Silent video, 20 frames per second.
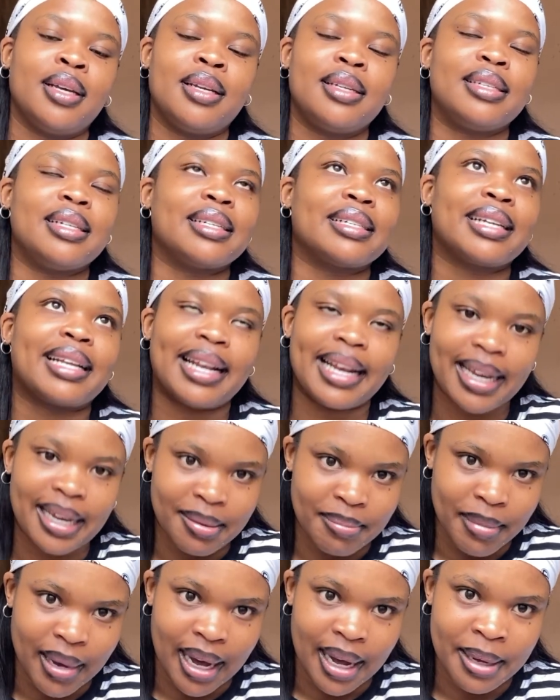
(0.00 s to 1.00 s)

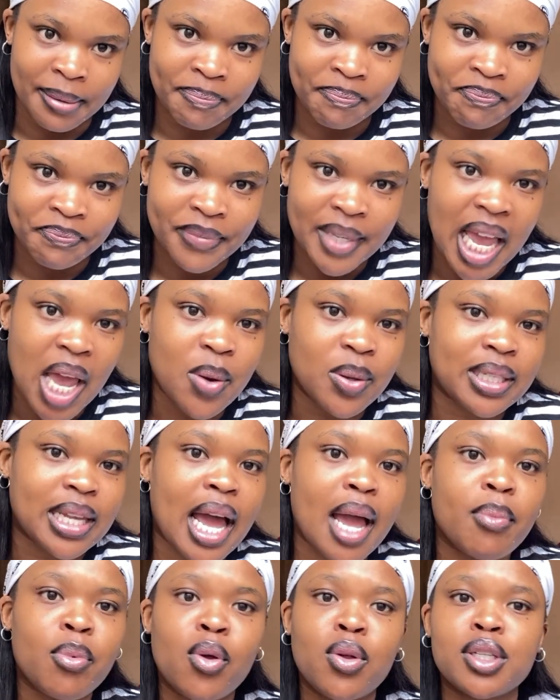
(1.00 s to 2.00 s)
Disclaimer. It was
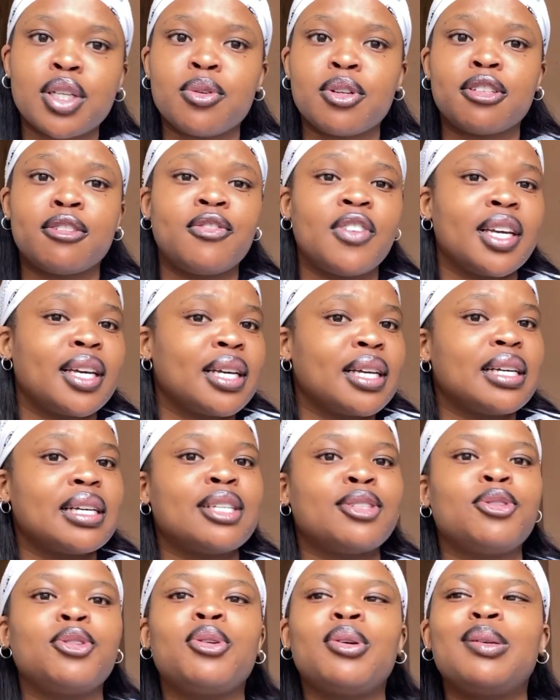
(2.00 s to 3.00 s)
eyeballs, it was
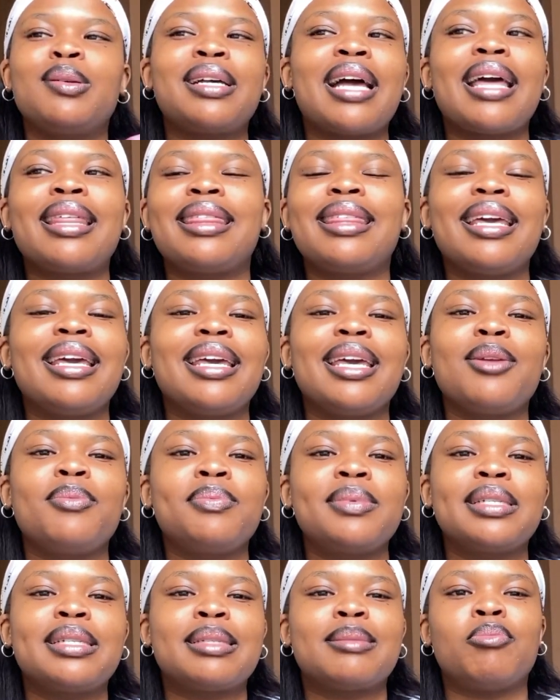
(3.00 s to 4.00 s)
fingers, you know, I think it
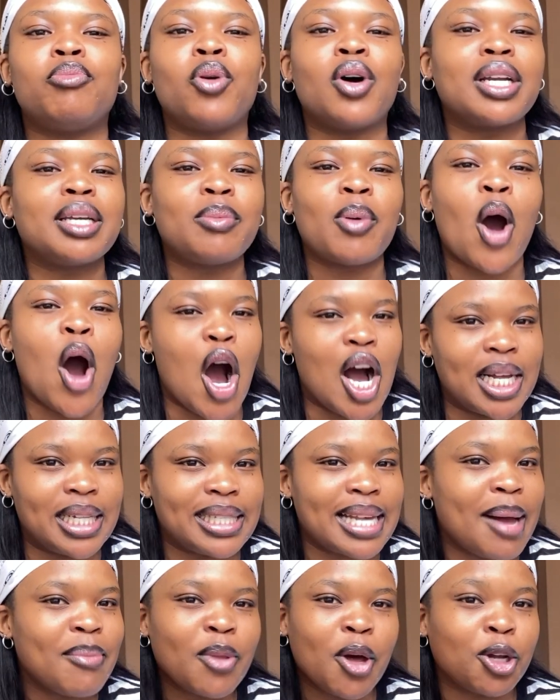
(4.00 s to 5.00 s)
was body parts.
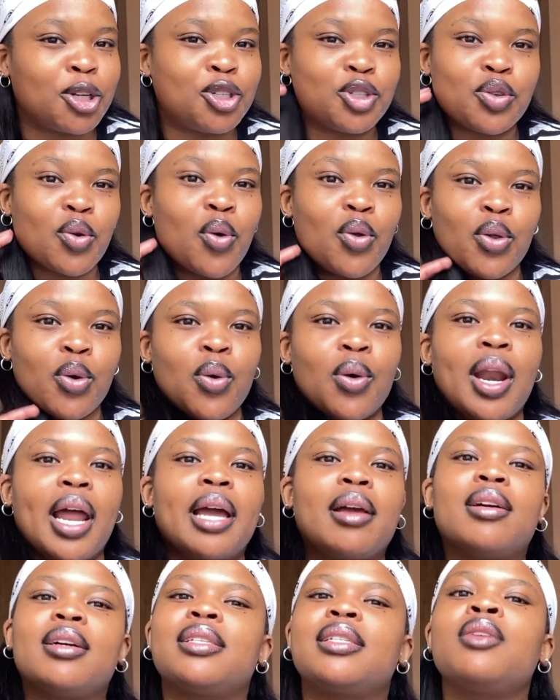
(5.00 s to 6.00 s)
I'm not sure though, like,
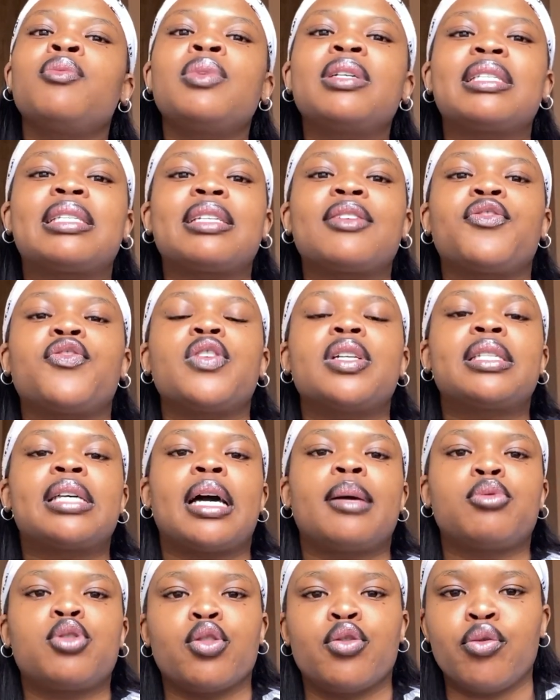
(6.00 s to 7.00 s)
because it was different
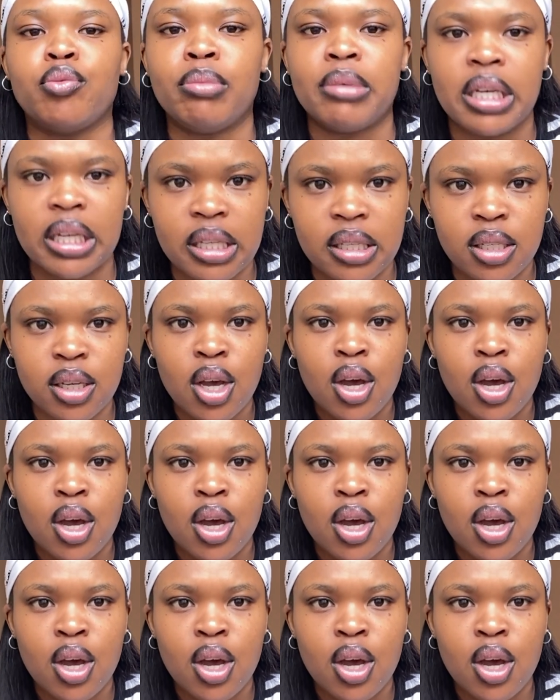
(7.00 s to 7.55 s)
types of meat.